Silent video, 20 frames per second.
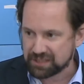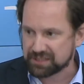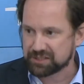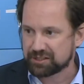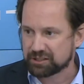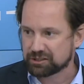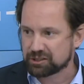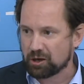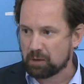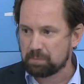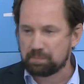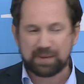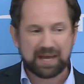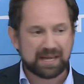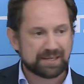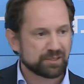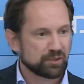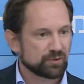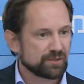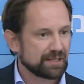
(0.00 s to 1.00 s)
is the top
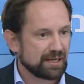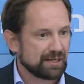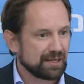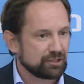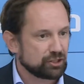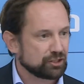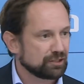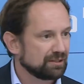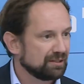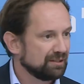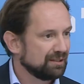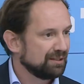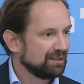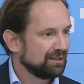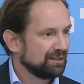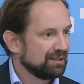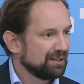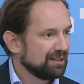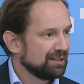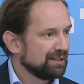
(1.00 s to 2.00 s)
association?
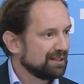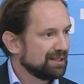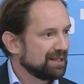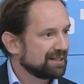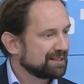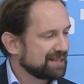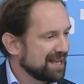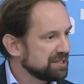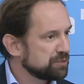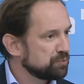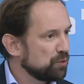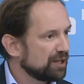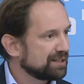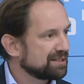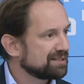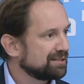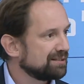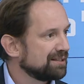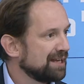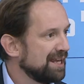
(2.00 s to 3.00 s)
And guess
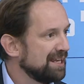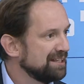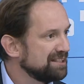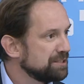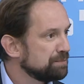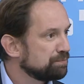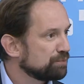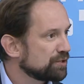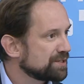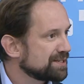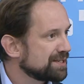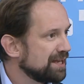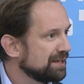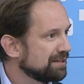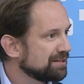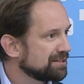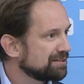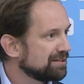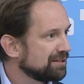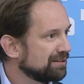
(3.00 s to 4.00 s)
what?
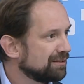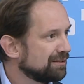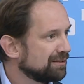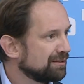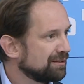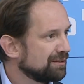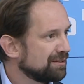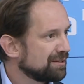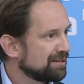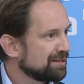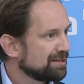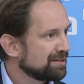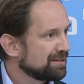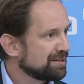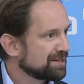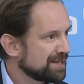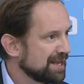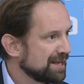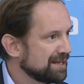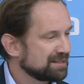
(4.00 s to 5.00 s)
80%
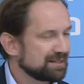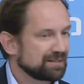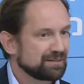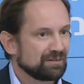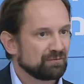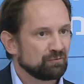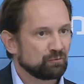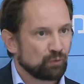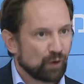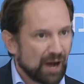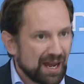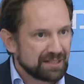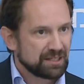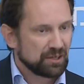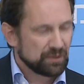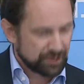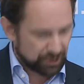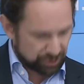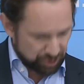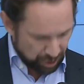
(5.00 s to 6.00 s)
said, right
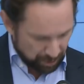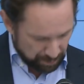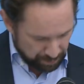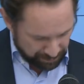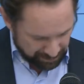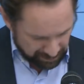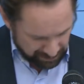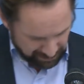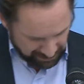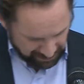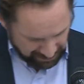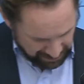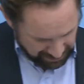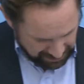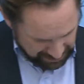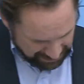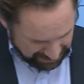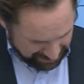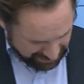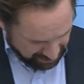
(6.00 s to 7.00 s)
on the top,
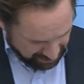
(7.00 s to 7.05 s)
it is